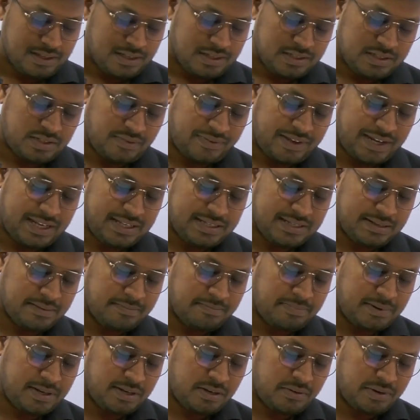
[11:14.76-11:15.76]
So very
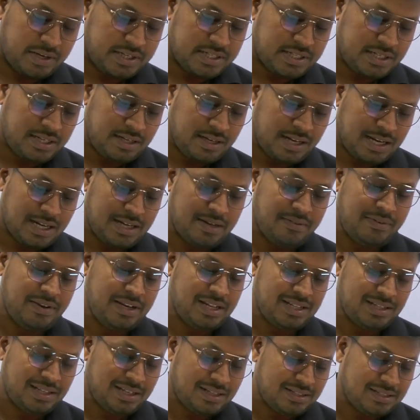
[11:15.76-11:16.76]
simple question. And
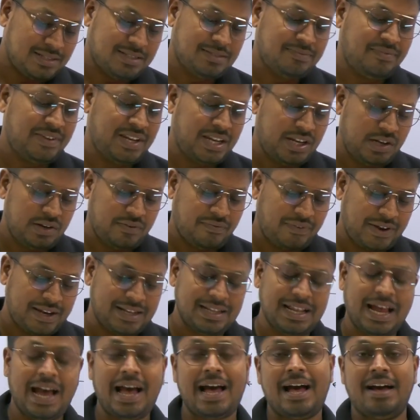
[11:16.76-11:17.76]
we need to find
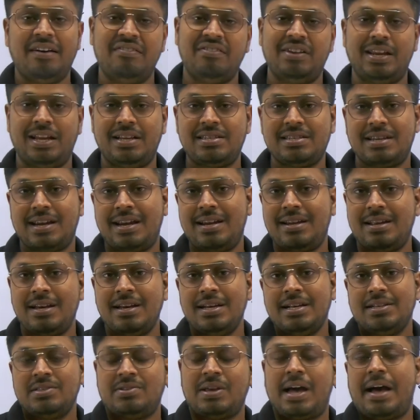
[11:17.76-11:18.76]
the average, right?
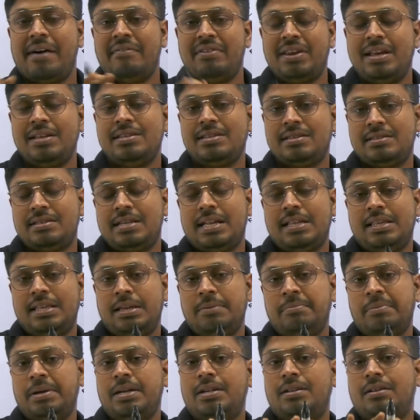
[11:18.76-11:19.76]
So average is
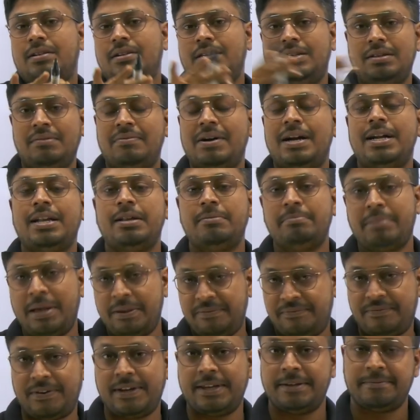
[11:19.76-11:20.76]
nothing but divided by
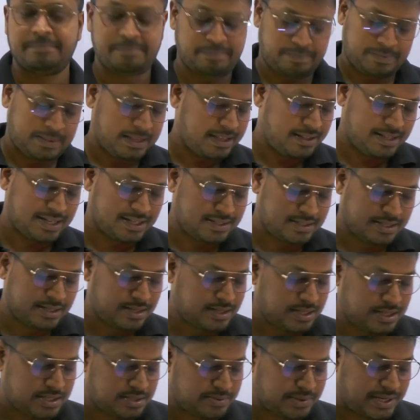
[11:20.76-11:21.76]
5. That's
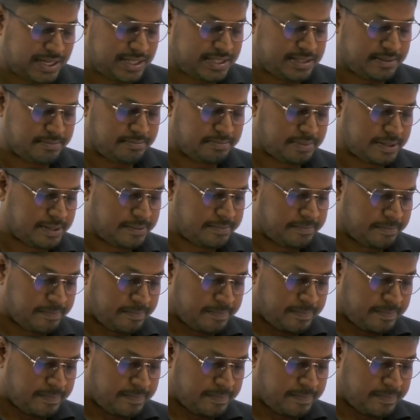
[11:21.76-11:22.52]
it. It's very simple.